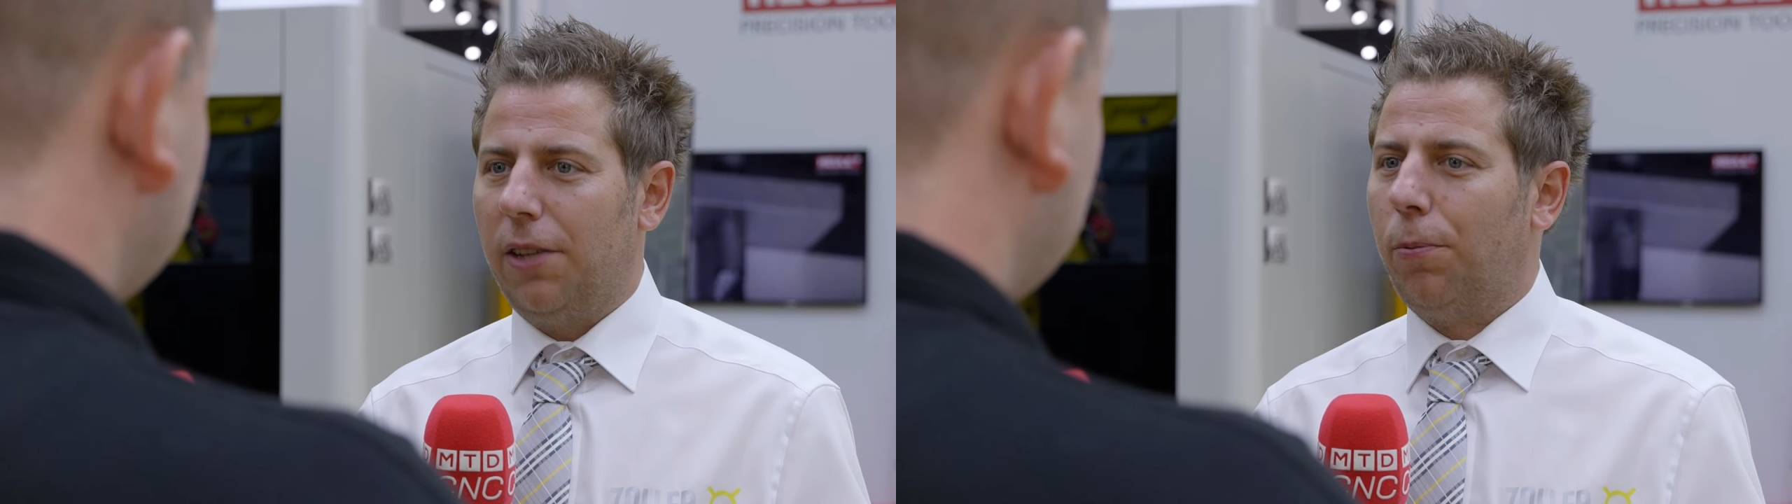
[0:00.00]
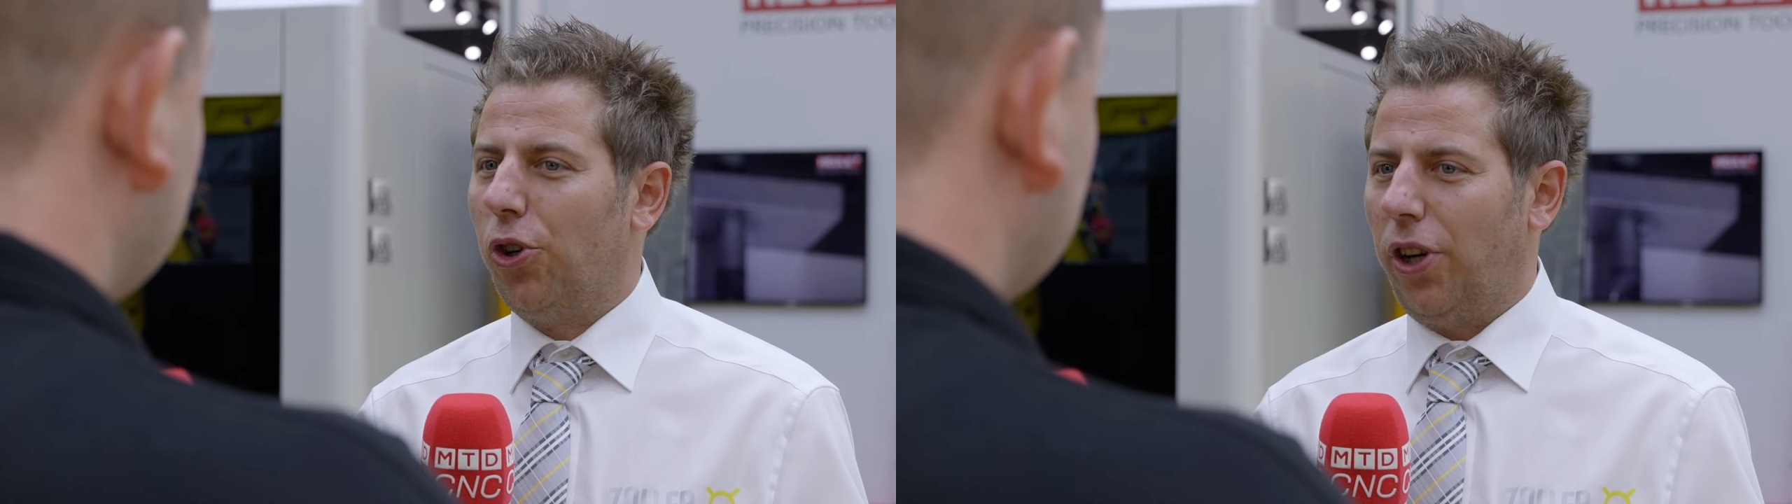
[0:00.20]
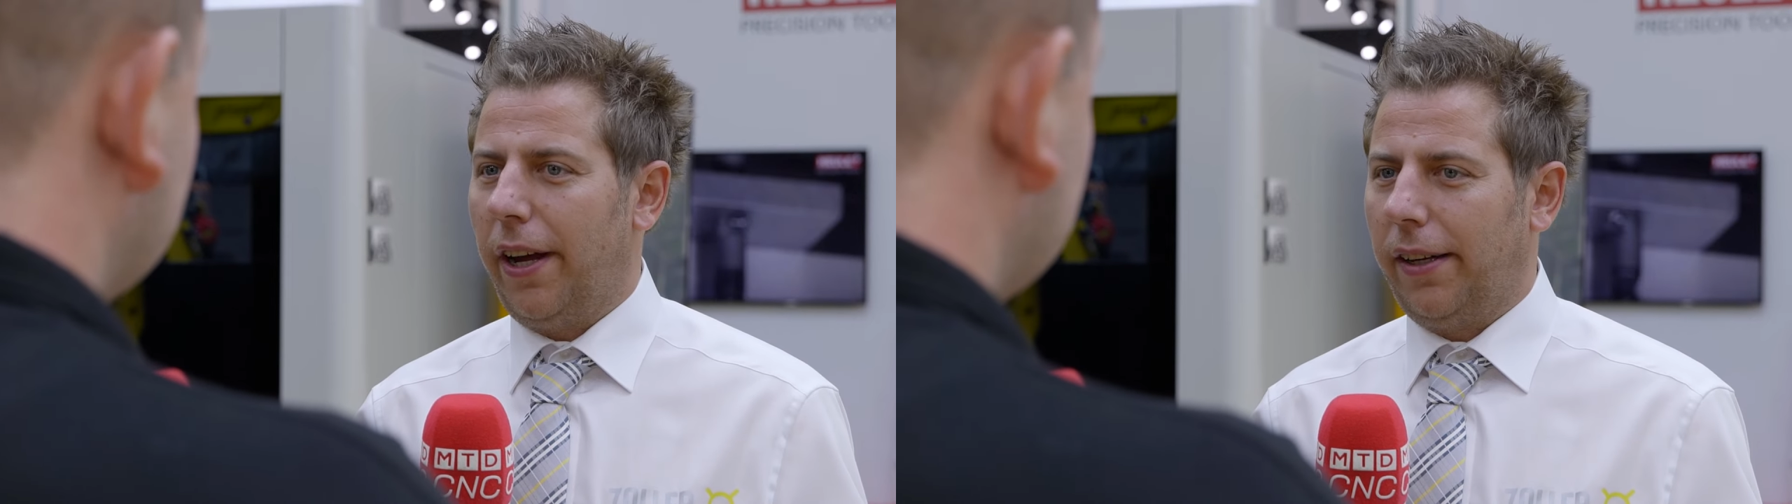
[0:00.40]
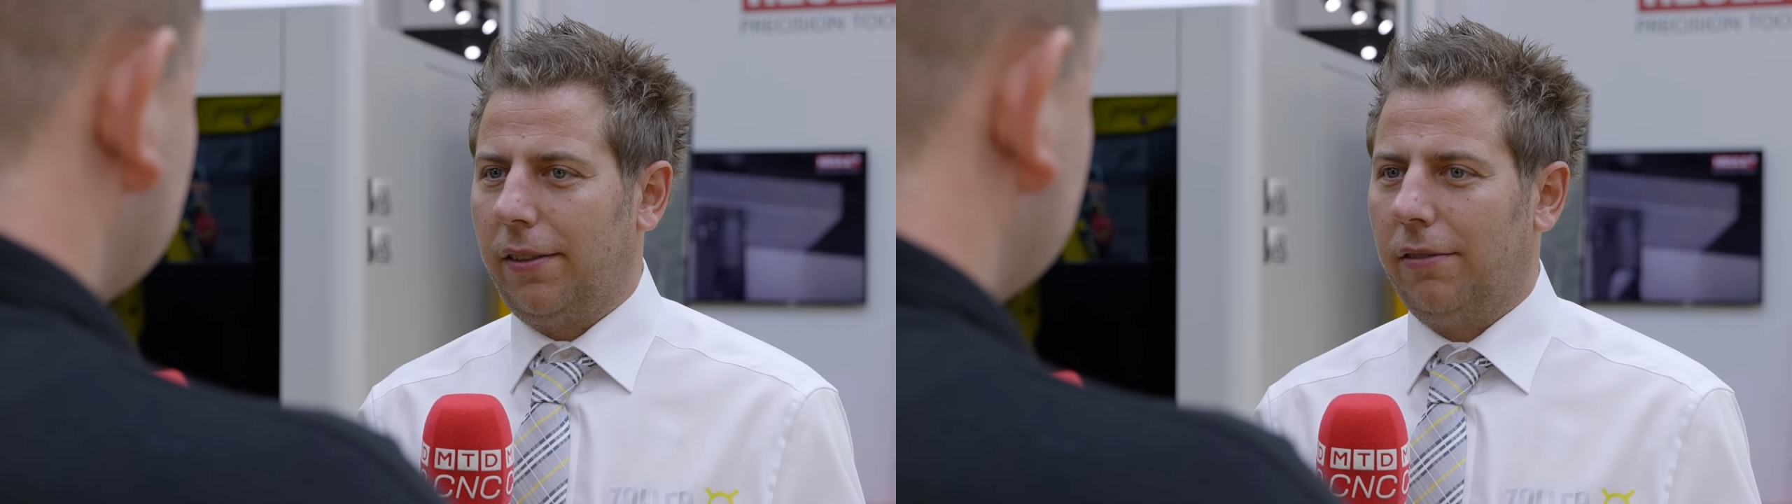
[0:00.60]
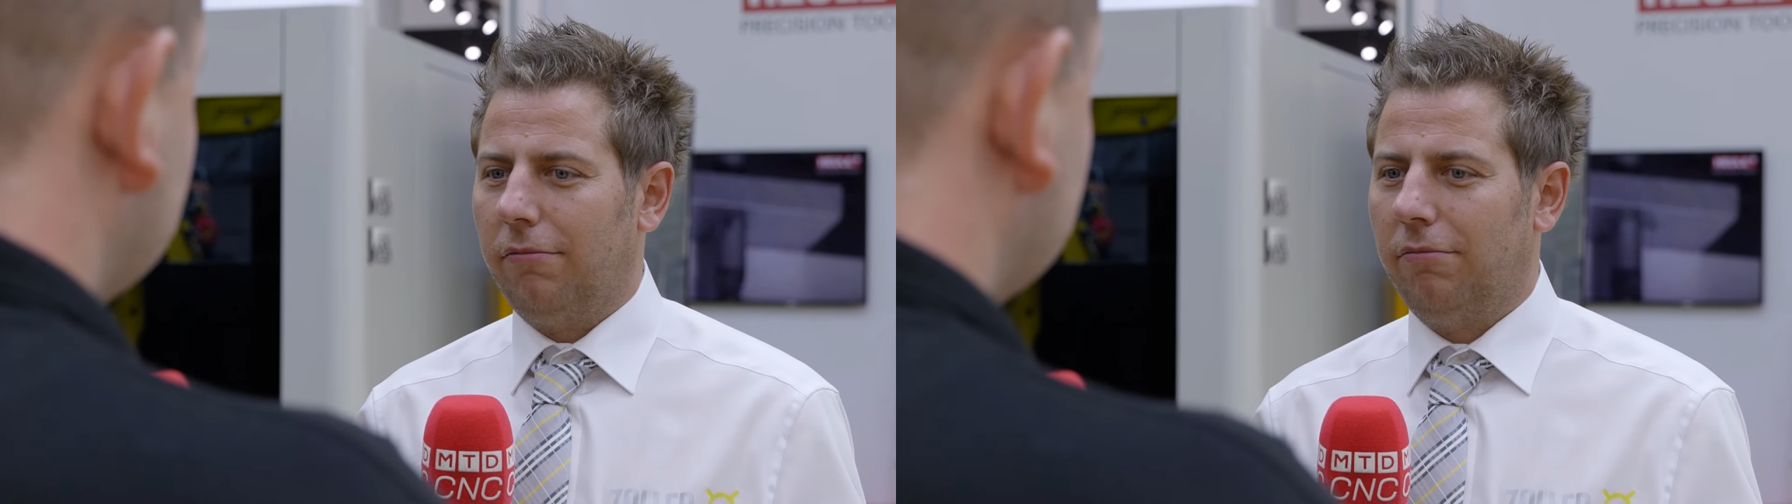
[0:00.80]
pushing
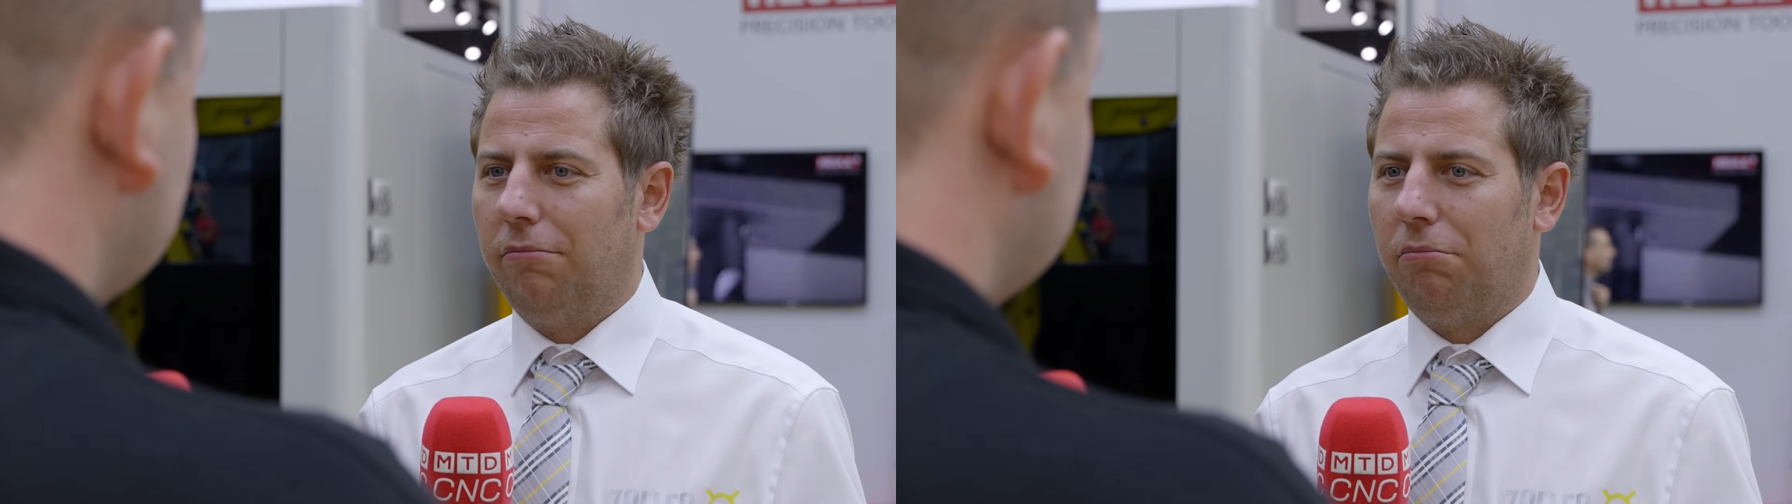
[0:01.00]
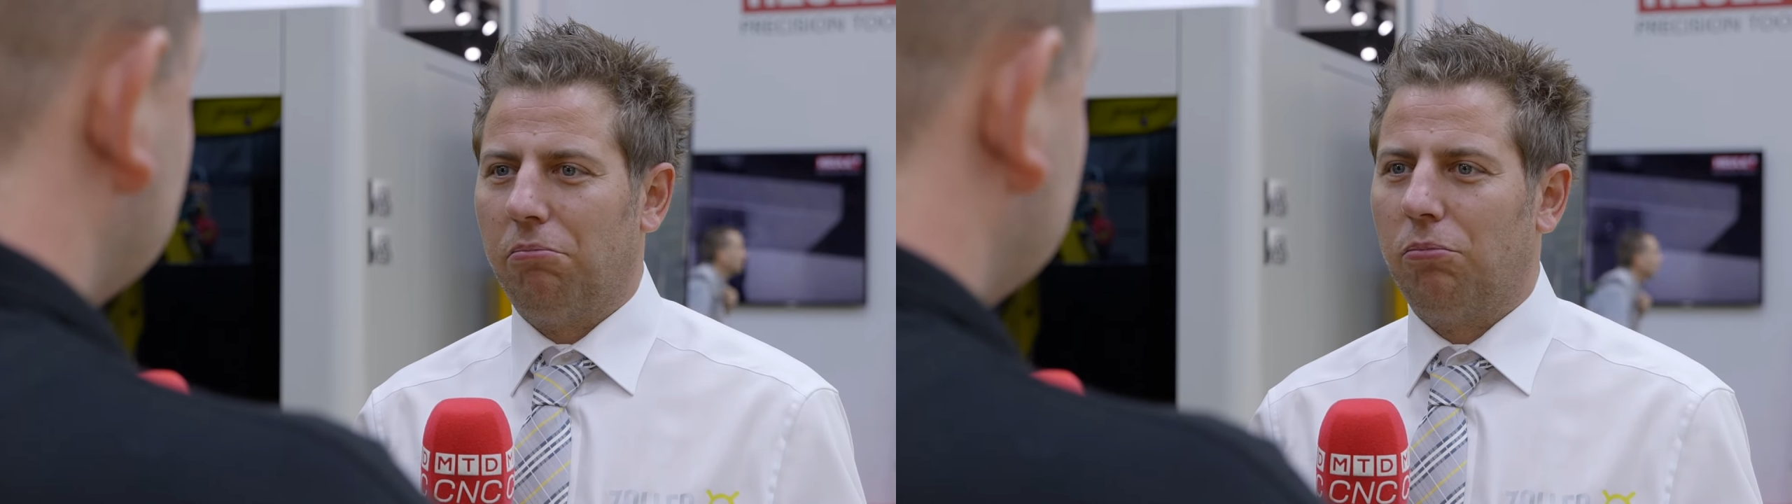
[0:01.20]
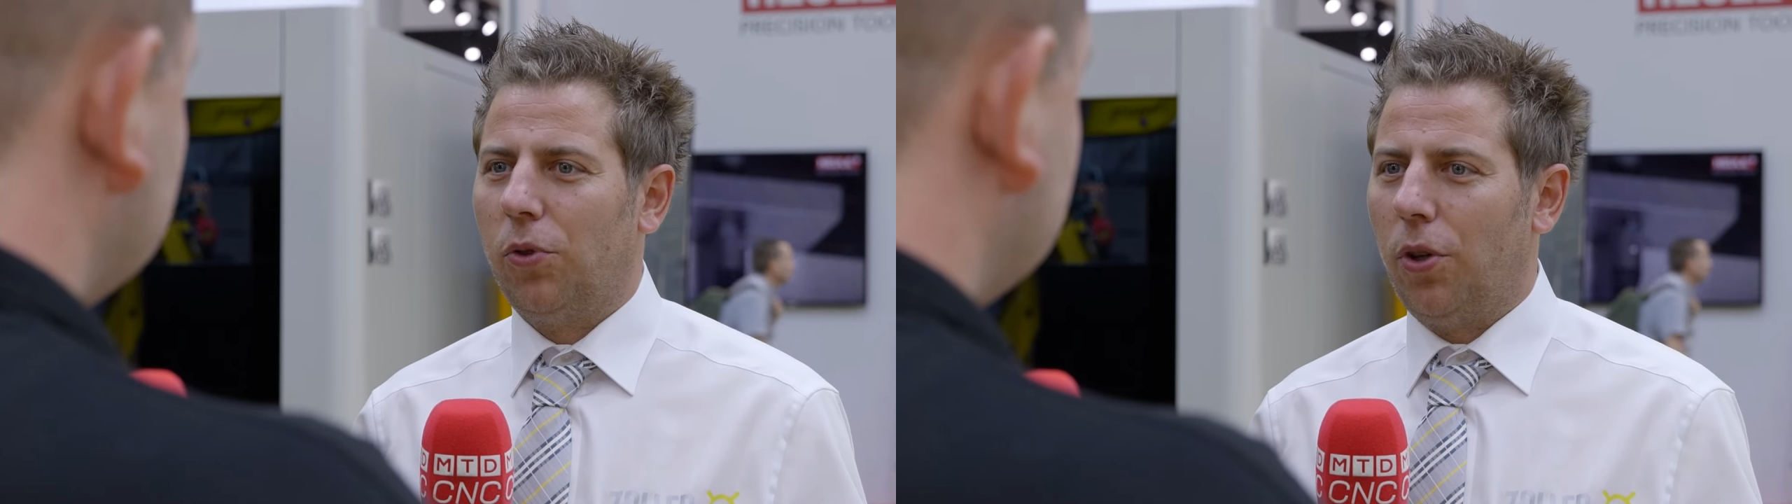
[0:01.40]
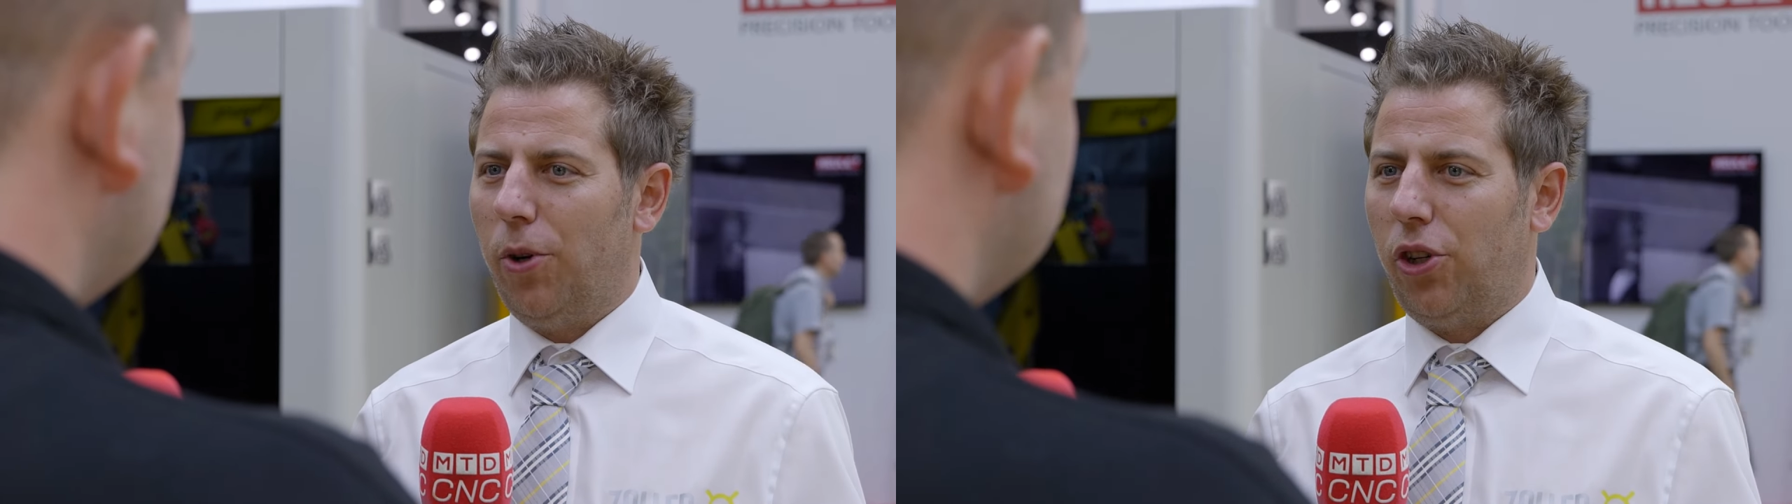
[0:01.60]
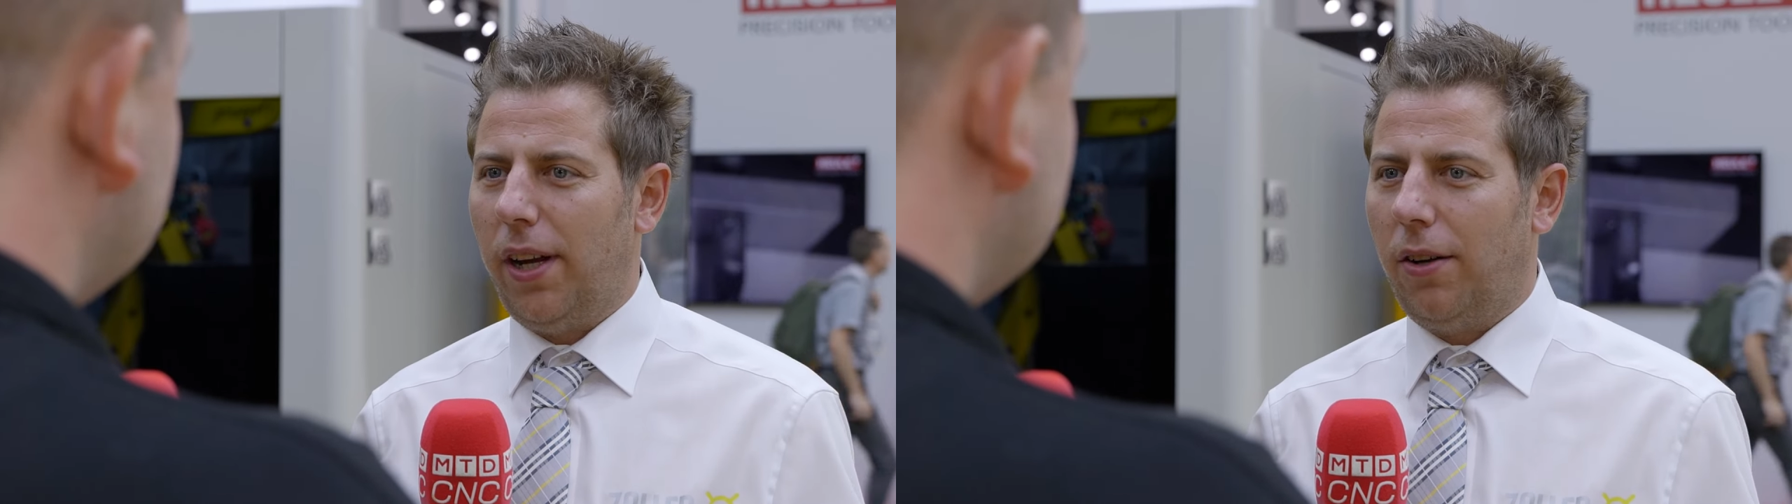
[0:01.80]
it to the
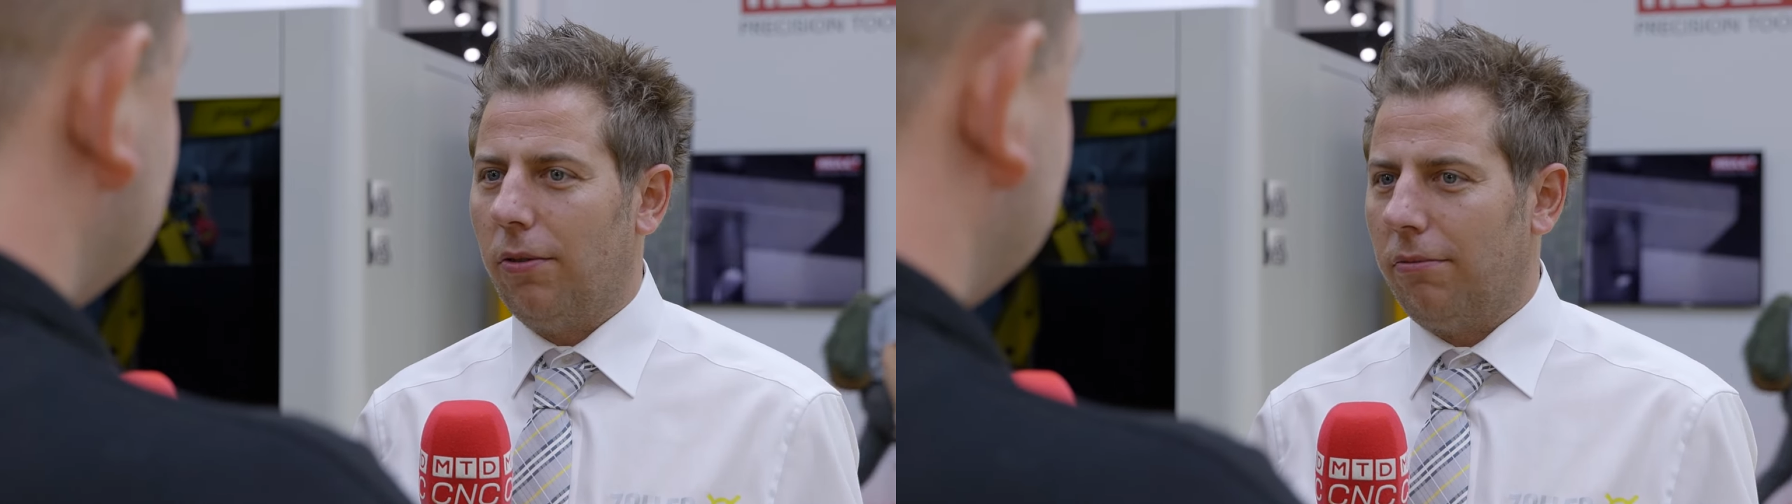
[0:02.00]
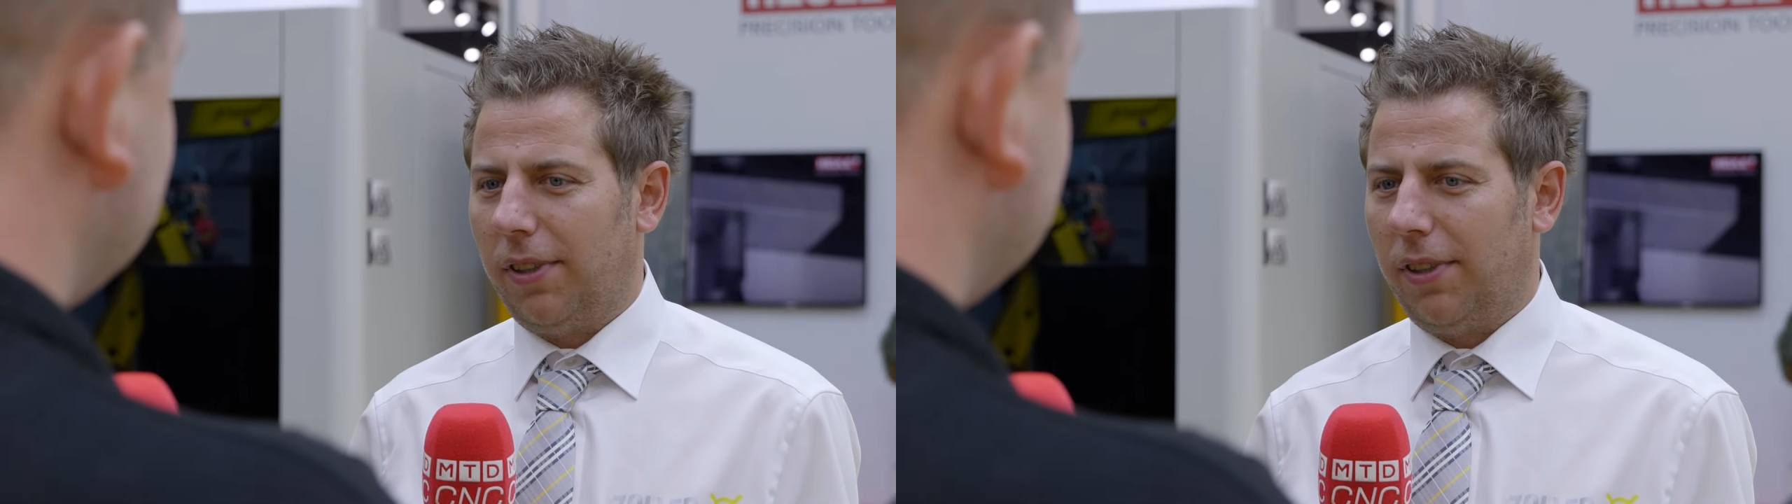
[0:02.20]
machine tool.